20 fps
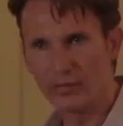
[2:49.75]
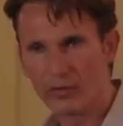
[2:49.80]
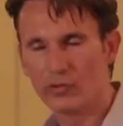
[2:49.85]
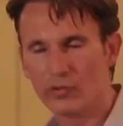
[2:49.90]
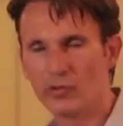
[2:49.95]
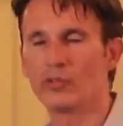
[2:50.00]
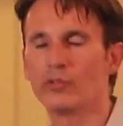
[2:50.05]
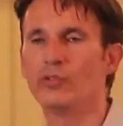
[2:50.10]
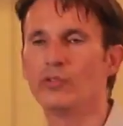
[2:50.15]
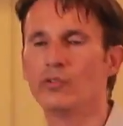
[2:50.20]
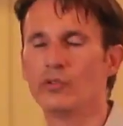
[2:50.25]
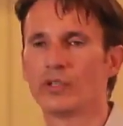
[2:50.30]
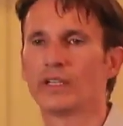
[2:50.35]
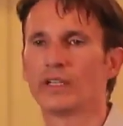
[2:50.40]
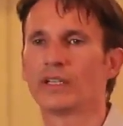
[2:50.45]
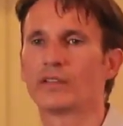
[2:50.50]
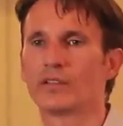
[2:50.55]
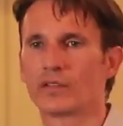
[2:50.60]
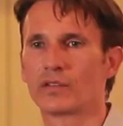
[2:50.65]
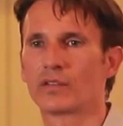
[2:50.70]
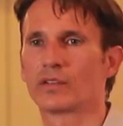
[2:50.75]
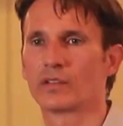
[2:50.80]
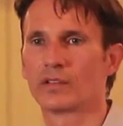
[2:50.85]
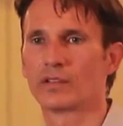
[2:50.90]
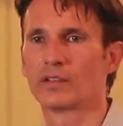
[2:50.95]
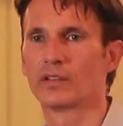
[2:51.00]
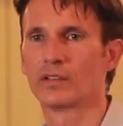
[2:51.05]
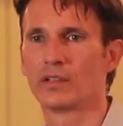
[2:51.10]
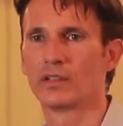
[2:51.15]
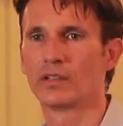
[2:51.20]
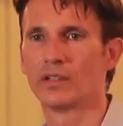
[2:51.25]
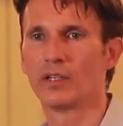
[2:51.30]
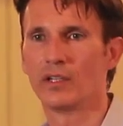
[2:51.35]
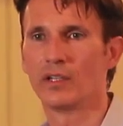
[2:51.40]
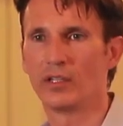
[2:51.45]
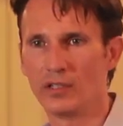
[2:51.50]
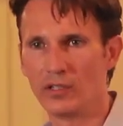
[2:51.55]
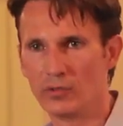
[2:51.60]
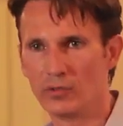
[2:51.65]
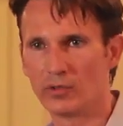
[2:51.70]
you don't do it,
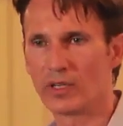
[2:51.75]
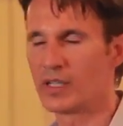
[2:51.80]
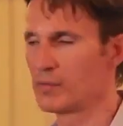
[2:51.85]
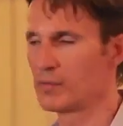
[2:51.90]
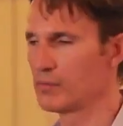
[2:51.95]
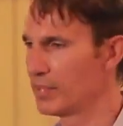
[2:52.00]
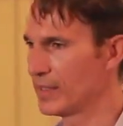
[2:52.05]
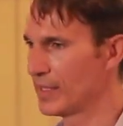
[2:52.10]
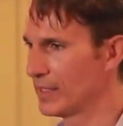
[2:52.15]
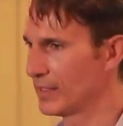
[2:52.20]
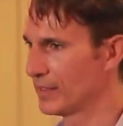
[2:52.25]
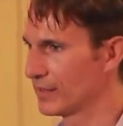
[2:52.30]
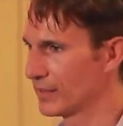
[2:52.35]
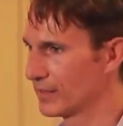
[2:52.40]
you are in pain.